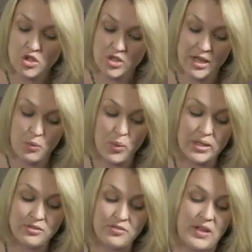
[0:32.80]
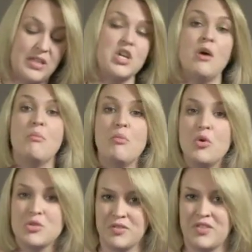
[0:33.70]
So they will fit
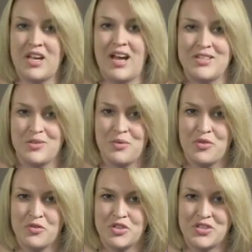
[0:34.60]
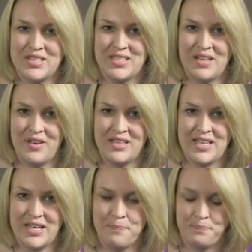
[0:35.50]
most of the cards that we've covered on this
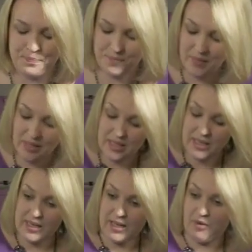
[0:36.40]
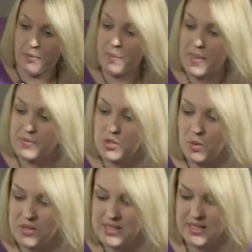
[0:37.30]
DVD. Now if I pop them to
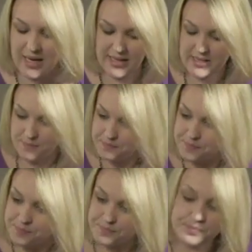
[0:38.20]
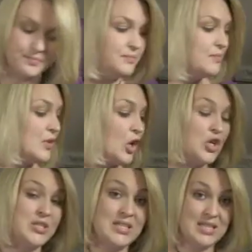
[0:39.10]
one side,
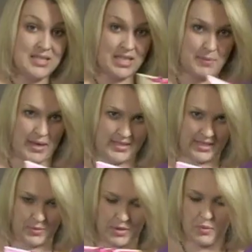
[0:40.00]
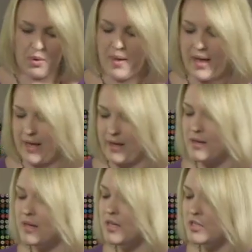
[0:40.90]
because it's the 6x6 one that we're making,
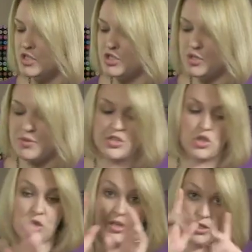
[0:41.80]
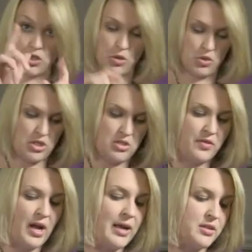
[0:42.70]
to do this you're going to need 2 sheets of
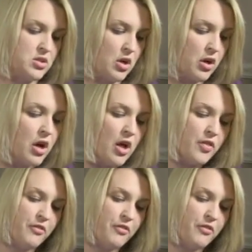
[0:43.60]
cardstock. The